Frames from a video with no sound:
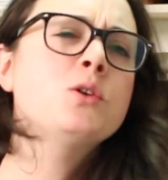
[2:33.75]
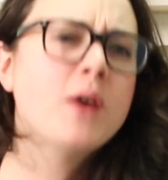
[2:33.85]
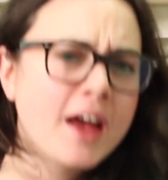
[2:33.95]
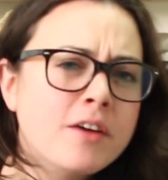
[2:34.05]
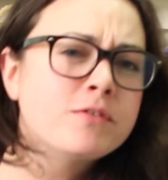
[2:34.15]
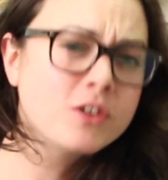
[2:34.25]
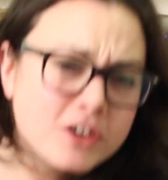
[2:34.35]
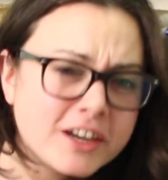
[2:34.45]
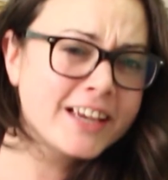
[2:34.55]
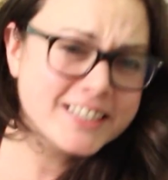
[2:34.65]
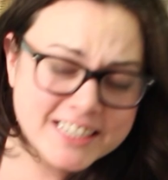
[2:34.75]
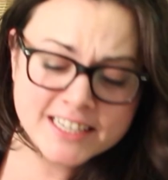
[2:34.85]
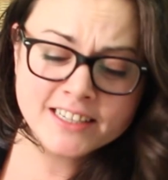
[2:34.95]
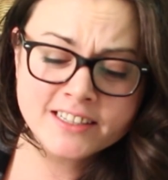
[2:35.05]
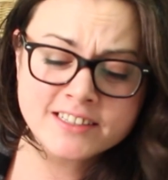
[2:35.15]
You have good
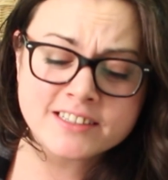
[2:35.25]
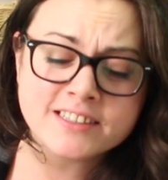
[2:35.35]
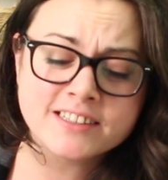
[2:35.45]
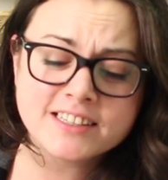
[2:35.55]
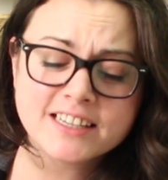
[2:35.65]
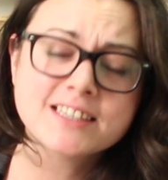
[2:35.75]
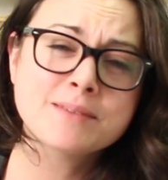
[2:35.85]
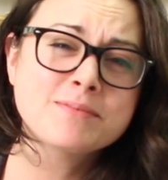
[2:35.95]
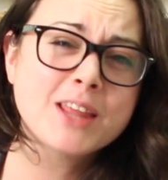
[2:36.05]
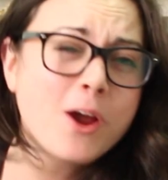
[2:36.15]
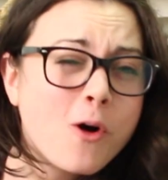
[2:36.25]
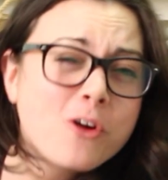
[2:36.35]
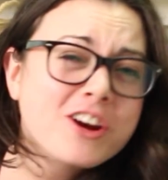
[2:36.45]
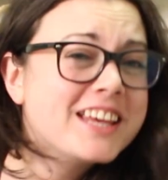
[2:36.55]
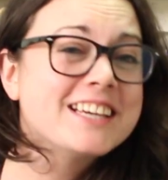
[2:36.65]
ideas, except they
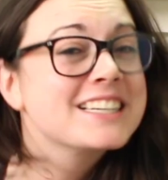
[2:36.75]
already